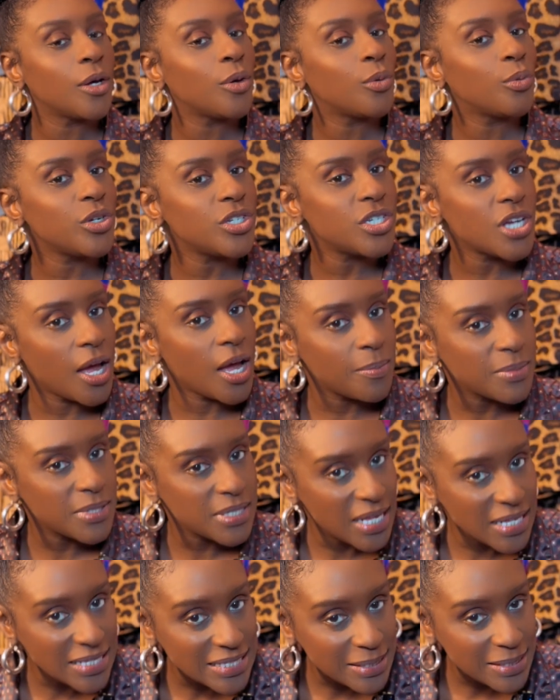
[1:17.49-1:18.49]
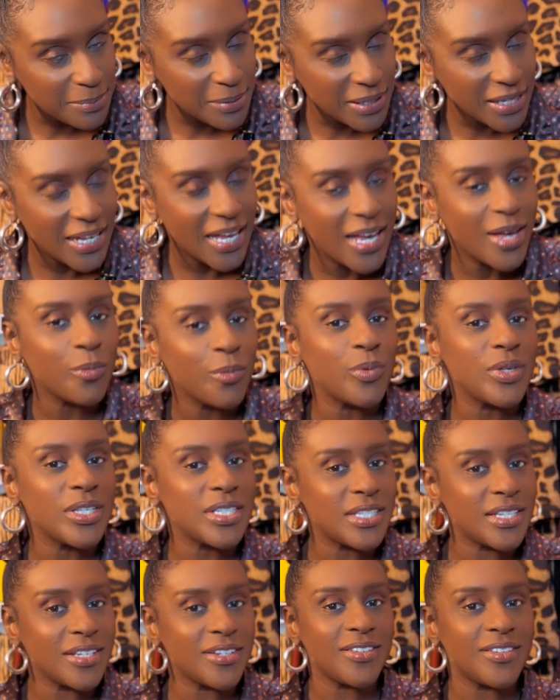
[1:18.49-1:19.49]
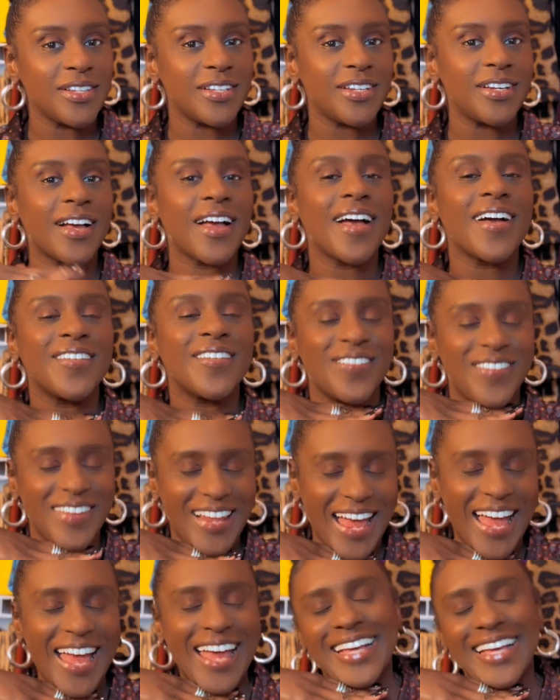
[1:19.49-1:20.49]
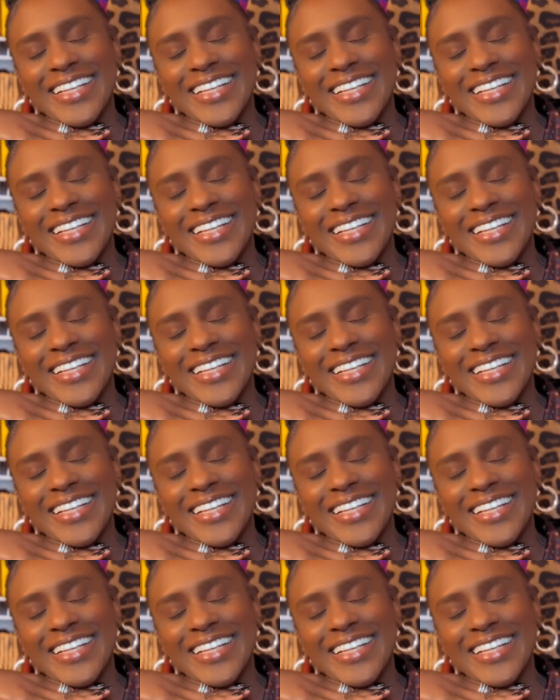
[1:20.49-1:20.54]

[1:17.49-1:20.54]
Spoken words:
we shop sensibly and we still look fly.